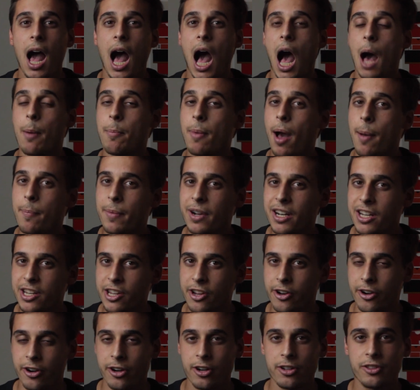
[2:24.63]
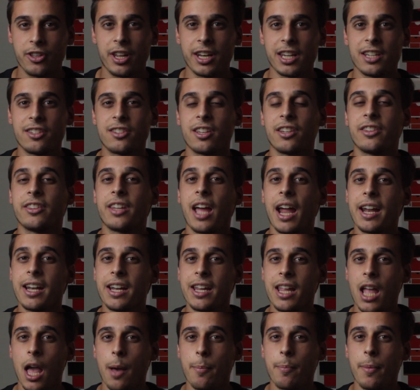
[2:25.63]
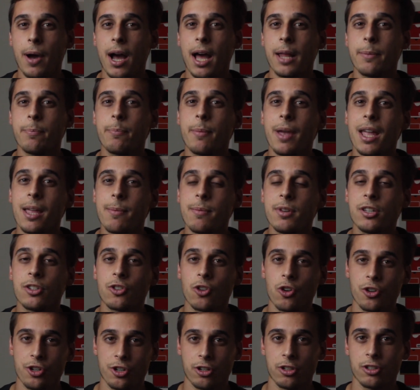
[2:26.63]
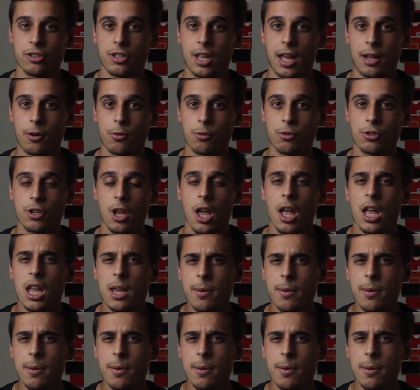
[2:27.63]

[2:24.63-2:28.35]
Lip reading: a Mamaneer that is at 9 a.m, and maybe Social Status,